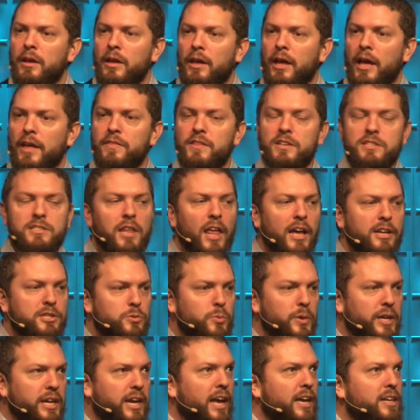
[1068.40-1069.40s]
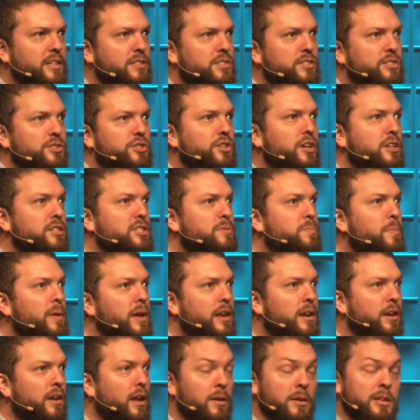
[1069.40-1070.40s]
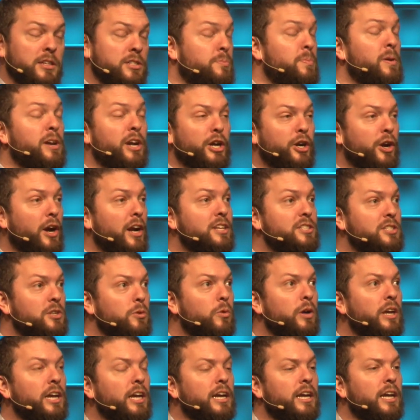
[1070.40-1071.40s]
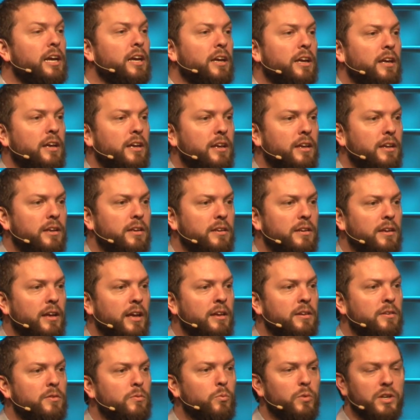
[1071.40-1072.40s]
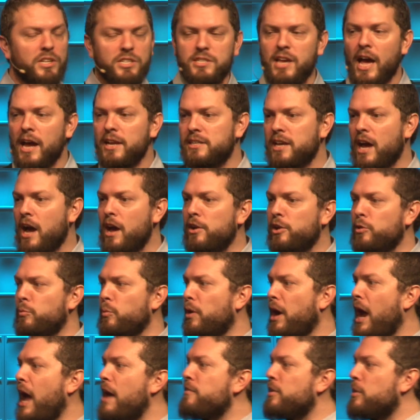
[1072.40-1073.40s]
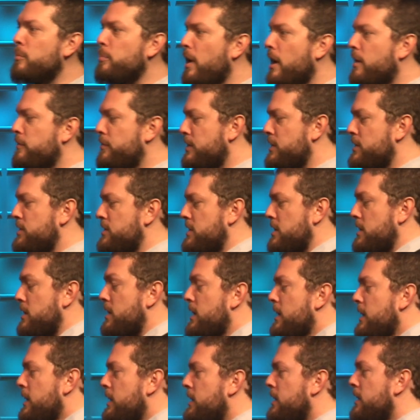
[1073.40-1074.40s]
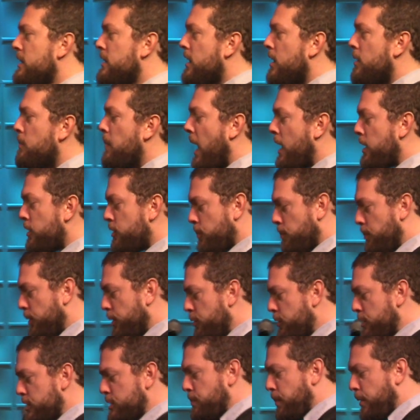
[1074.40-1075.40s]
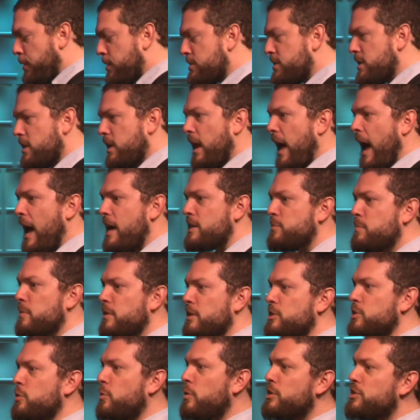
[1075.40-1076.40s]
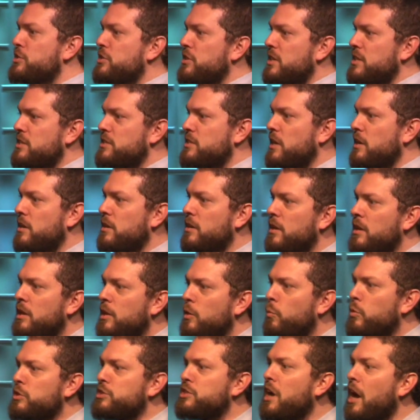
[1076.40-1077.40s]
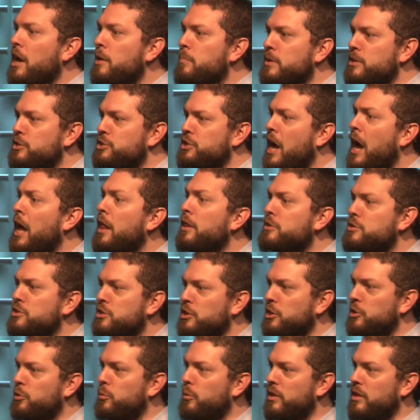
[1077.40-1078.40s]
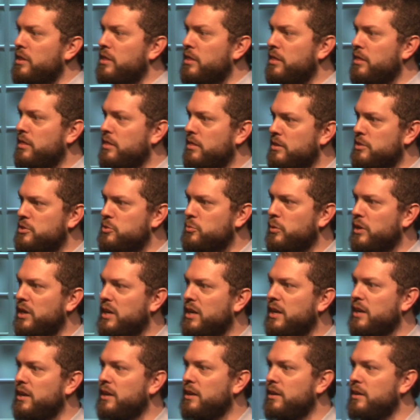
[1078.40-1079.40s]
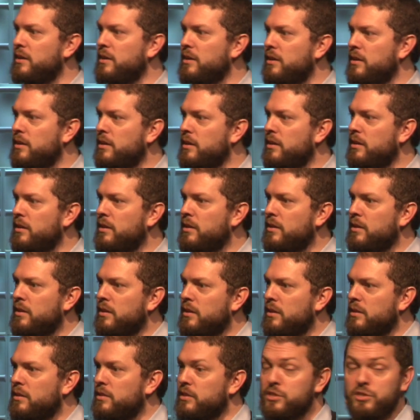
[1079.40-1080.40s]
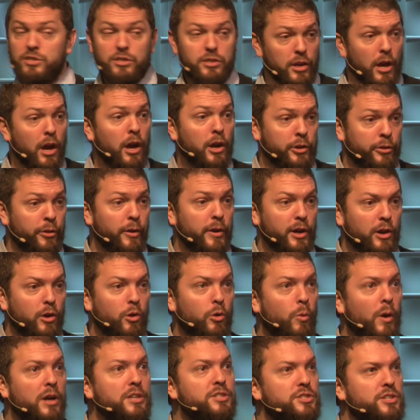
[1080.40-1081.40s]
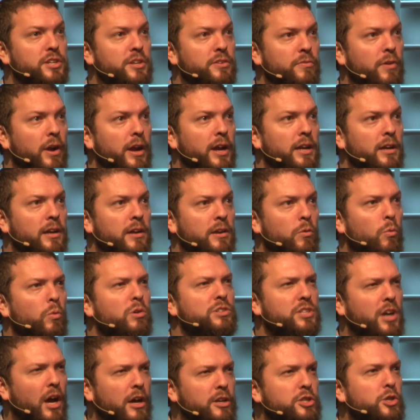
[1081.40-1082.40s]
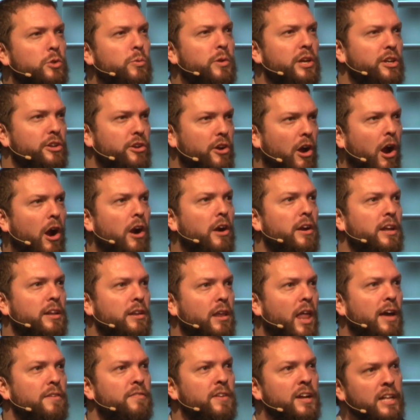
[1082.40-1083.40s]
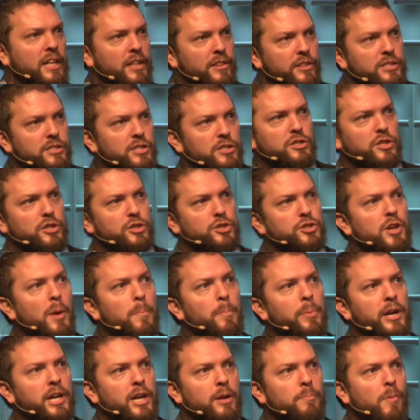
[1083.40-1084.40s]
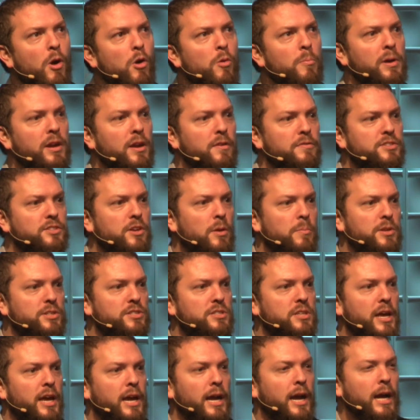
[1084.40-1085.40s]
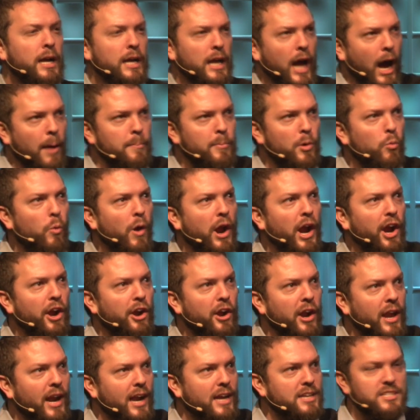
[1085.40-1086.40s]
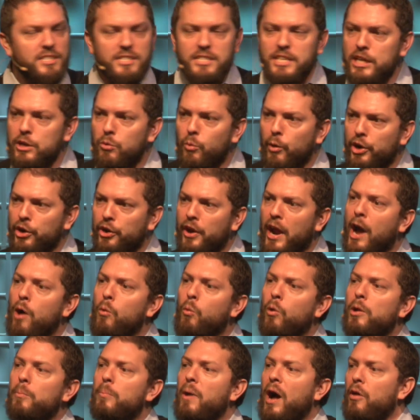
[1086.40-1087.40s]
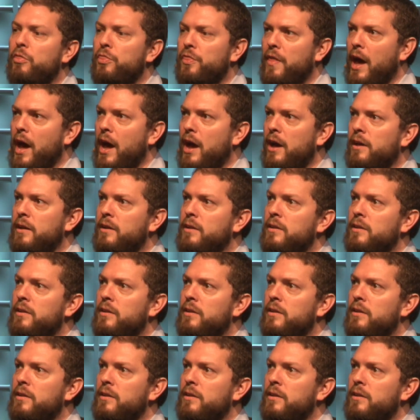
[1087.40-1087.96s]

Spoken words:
And this last week has just been a crazy week. And we sat down and we were having breakfast, and out of the blue, this person asked me this question. He said, "What's God been challenging you with this week?" This is a critical question, right? What's God doing in your heart and life? This a shepherding moment of someone saying, "I'm aware and I see where you're at. What about that?"